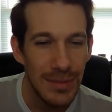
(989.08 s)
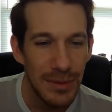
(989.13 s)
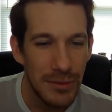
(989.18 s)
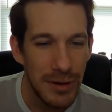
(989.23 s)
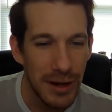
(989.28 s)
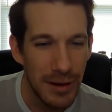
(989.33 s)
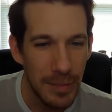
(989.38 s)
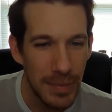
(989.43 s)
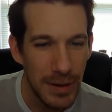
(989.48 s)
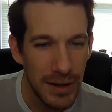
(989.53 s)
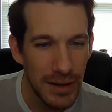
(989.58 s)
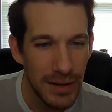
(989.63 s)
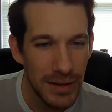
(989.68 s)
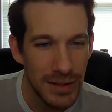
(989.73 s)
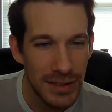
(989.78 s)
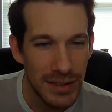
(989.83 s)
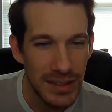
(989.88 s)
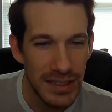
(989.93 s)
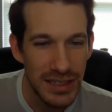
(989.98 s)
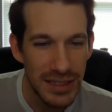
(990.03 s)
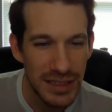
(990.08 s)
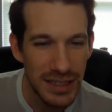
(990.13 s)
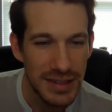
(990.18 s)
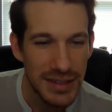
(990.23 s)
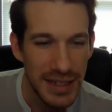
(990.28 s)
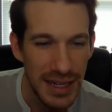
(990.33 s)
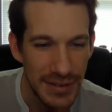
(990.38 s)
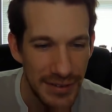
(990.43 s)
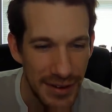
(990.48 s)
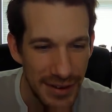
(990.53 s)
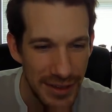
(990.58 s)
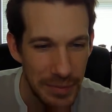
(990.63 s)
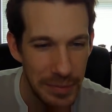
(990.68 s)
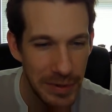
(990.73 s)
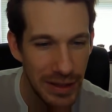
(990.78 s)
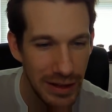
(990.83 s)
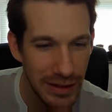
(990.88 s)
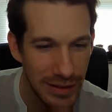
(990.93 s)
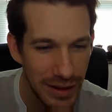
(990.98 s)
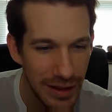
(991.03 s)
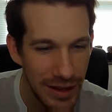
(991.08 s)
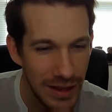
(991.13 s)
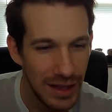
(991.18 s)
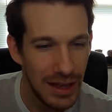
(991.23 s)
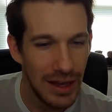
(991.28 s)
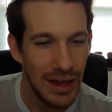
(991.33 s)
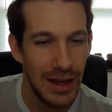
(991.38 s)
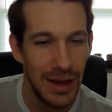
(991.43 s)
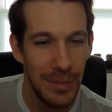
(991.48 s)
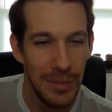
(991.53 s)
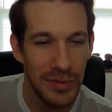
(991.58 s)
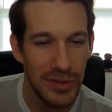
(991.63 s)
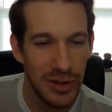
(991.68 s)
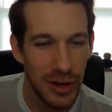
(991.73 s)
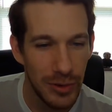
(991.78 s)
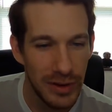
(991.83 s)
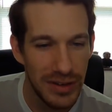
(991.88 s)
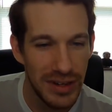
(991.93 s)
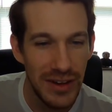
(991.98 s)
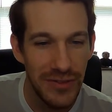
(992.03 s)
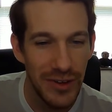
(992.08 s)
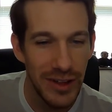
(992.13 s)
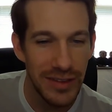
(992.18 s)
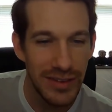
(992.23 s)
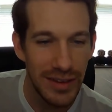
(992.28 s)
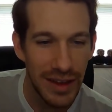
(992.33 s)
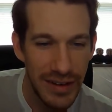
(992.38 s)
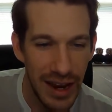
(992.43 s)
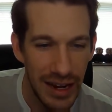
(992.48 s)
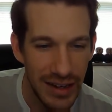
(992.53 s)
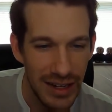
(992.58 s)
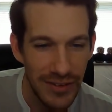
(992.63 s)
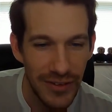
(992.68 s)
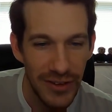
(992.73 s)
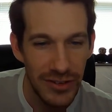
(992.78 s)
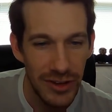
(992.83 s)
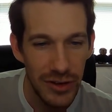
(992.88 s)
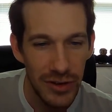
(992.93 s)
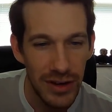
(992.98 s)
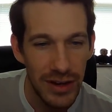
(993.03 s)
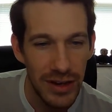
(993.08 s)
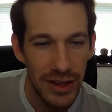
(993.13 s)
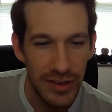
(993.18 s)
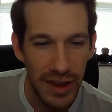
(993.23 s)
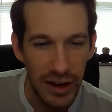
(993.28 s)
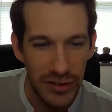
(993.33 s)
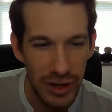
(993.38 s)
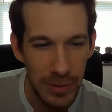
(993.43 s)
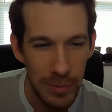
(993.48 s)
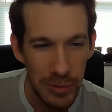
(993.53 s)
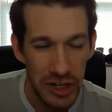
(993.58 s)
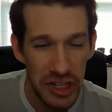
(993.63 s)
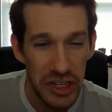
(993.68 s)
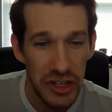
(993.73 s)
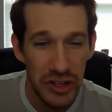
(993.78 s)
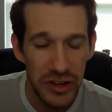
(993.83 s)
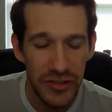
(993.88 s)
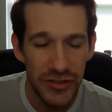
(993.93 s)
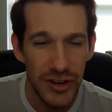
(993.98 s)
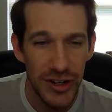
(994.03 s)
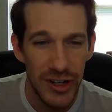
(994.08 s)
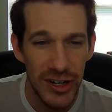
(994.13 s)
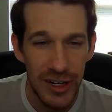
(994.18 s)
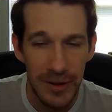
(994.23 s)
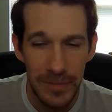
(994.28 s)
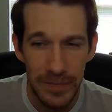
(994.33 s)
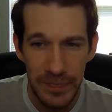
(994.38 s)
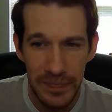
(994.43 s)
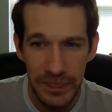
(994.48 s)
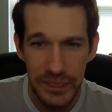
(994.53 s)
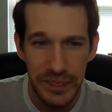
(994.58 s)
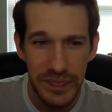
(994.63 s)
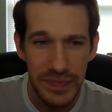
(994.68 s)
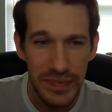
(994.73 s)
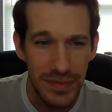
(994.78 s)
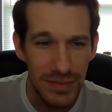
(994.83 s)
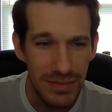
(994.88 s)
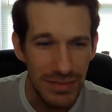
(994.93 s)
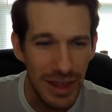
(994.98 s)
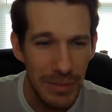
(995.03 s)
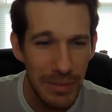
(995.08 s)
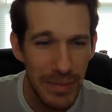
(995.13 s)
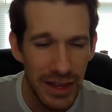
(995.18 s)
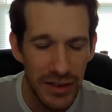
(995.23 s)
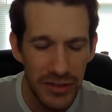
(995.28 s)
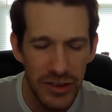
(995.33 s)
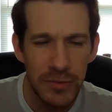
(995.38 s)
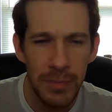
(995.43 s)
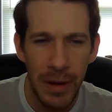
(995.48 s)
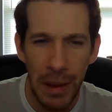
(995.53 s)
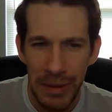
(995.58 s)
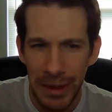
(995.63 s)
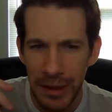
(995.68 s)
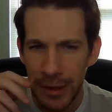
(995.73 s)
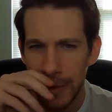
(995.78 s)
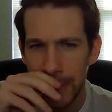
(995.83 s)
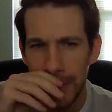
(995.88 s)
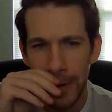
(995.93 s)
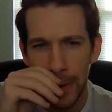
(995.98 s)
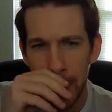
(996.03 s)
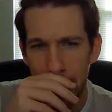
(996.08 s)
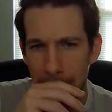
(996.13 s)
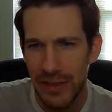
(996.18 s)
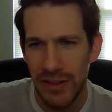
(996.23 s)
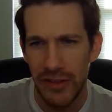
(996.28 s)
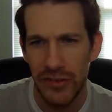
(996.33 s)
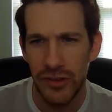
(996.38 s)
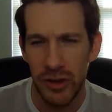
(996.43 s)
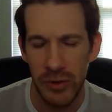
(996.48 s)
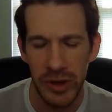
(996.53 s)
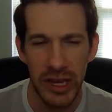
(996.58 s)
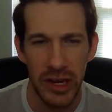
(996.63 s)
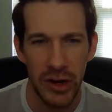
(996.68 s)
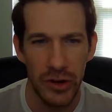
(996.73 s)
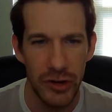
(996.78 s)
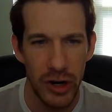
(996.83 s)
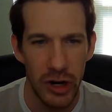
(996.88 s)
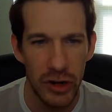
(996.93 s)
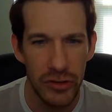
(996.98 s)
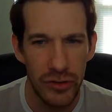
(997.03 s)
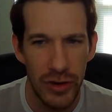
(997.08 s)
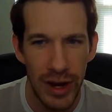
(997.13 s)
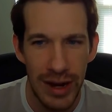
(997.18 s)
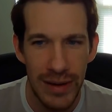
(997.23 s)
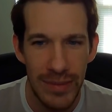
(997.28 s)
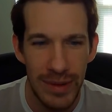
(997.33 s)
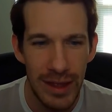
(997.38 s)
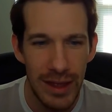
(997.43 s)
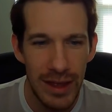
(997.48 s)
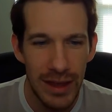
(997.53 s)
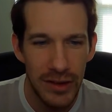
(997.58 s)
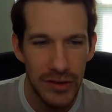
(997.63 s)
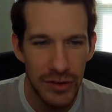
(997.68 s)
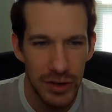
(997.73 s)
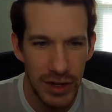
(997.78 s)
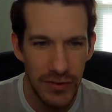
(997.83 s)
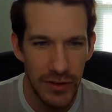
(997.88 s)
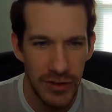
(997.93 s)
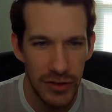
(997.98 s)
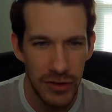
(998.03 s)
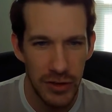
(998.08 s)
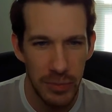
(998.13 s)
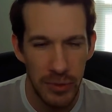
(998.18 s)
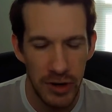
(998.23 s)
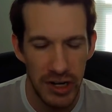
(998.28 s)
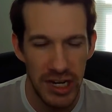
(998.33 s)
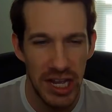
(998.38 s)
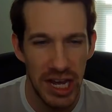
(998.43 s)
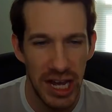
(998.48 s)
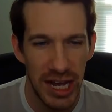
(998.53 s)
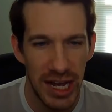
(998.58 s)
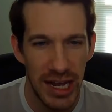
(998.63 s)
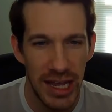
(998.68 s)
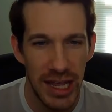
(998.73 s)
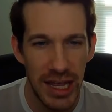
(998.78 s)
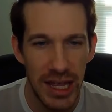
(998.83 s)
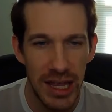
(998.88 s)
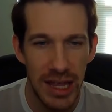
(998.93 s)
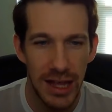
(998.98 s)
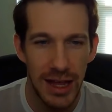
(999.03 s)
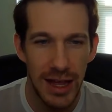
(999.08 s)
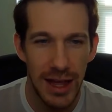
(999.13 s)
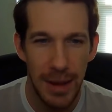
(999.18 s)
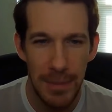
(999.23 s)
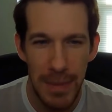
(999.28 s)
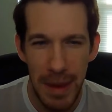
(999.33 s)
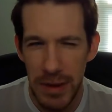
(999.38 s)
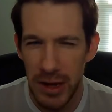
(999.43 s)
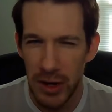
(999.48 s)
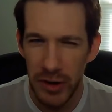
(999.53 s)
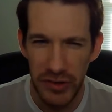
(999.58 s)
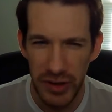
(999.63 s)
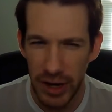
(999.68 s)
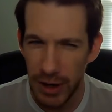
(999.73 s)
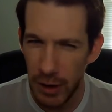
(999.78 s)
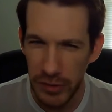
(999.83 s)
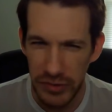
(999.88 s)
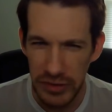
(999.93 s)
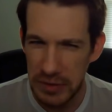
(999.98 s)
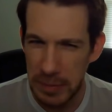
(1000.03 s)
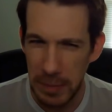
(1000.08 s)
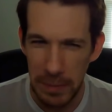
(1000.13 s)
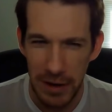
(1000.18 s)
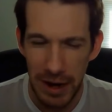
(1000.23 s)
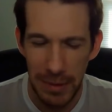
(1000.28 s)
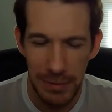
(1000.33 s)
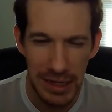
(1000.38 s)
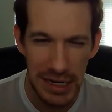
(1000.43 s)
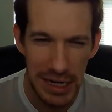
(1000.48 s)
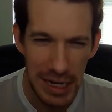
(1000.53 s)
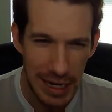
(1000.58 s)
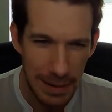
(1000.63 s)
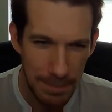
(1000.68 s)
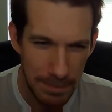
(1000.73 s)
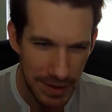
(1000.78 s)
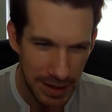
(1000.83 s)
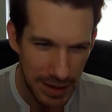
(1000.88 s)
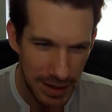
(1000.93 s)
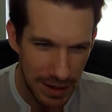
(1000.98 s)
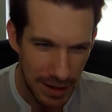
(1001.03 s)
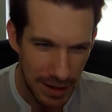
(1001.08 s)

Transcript: Quicker pose. So this is a defense build. So attack, defense, unity is actually pretty good for her because she's probably your unit that's soaking your Dark Shrine because her defenses are pretty high. Maybe your Saros is, but probably not.